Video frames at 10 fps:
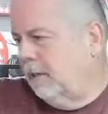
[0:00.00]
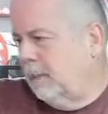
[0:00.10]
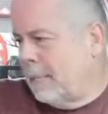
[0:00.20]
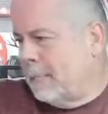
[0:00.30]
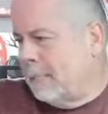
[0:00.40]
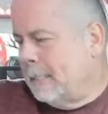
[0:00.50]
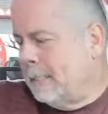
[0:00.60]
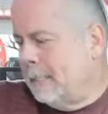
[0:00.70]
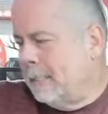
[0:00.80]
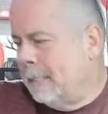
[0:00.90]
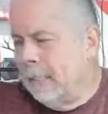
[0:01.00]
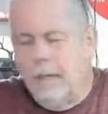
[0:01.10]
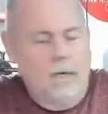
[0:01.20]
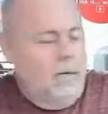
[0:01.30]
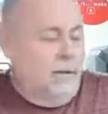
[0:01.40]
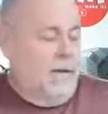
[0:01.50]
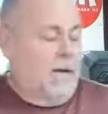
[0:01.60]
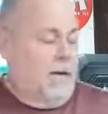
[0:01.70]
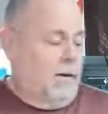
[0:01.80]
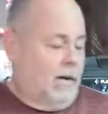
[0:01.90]
But yeah,
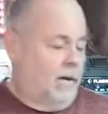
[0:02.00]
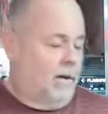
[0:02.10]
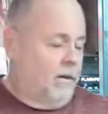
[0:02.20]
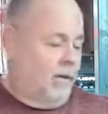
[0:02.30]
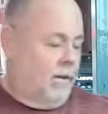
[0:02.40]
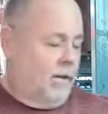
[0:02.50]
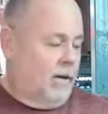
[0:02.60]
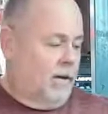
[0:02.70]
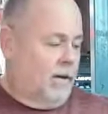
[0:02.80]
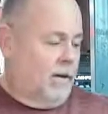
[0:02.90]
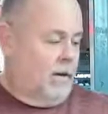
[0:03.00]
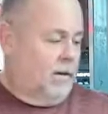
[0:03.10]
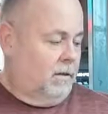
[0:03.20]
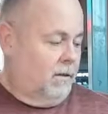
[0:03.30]
no, I couldn't get away with that at all.